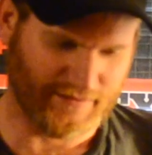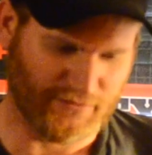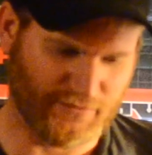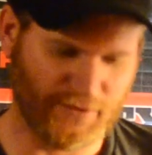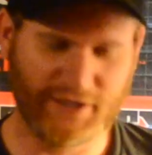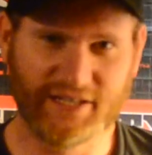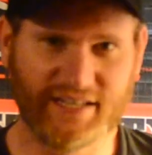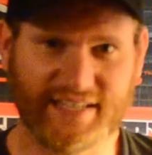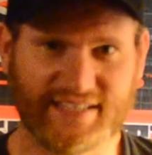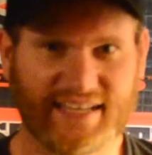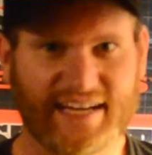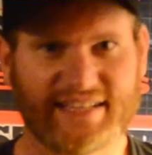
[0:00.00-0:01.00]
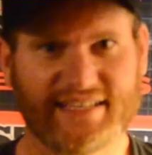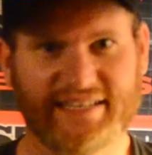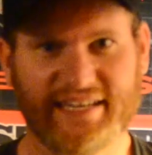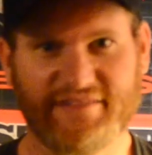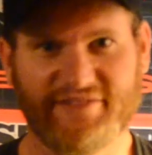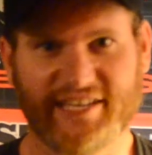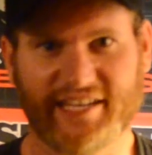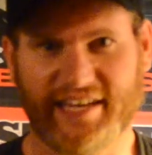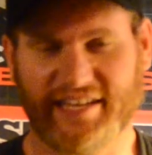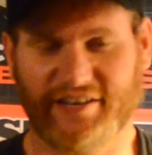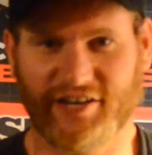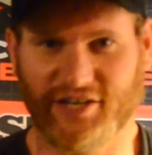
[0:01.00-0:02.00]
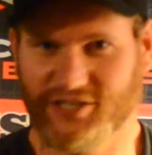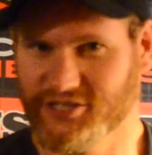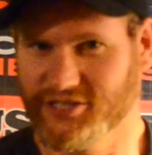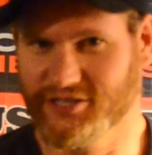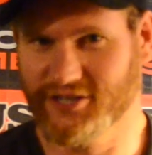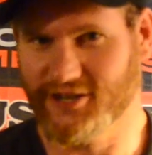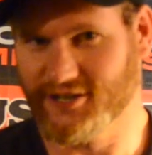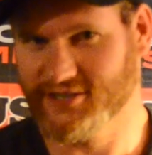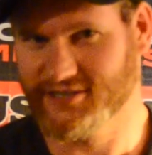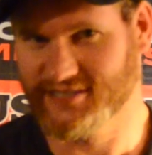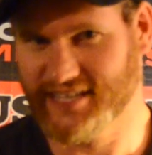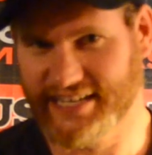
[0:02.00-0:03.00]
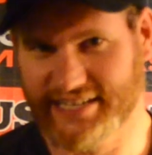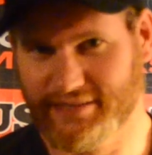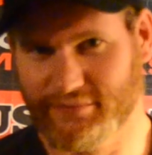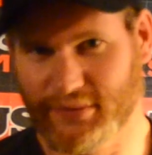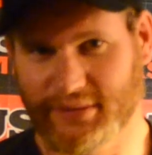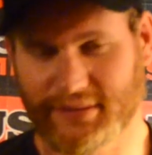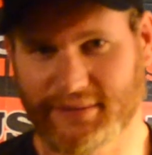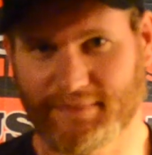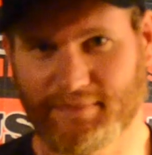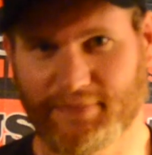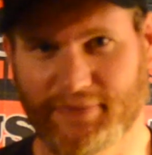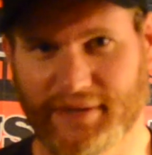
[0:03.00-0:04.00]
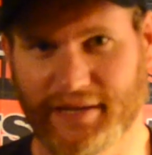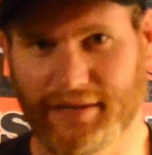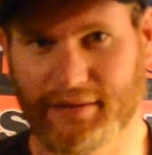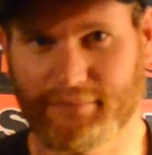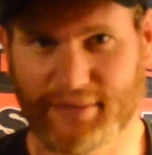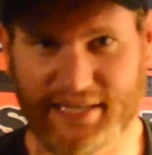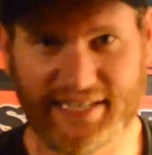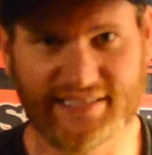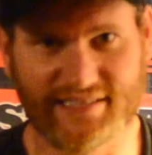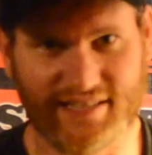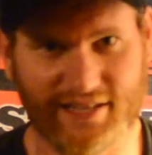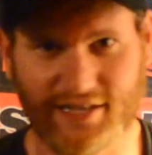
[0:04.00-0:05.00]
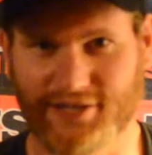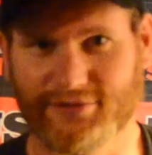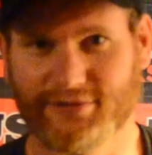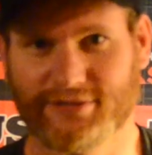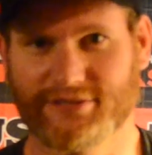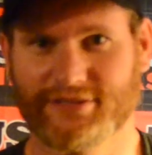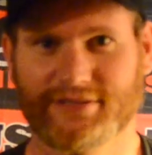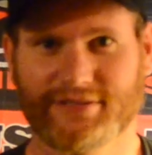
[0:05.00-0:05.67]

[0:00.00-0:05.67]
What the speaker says: Wouldn't exactly give it an underdog stamp, but it's close.